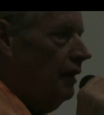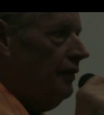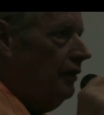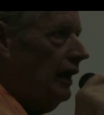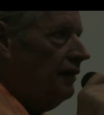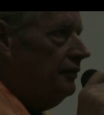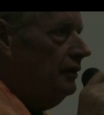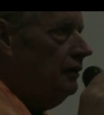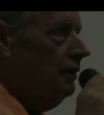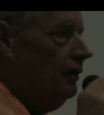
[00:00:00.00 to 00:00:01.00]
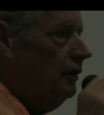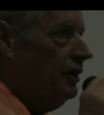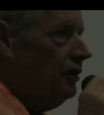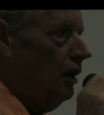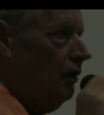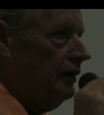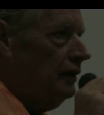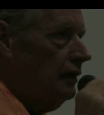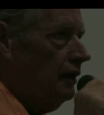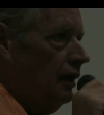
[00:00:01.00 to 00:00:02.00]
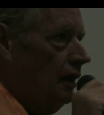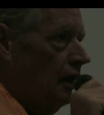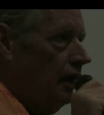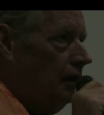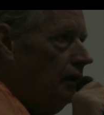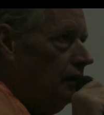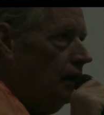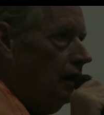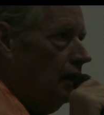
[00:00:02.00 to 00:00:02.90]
They're actually going to be calling a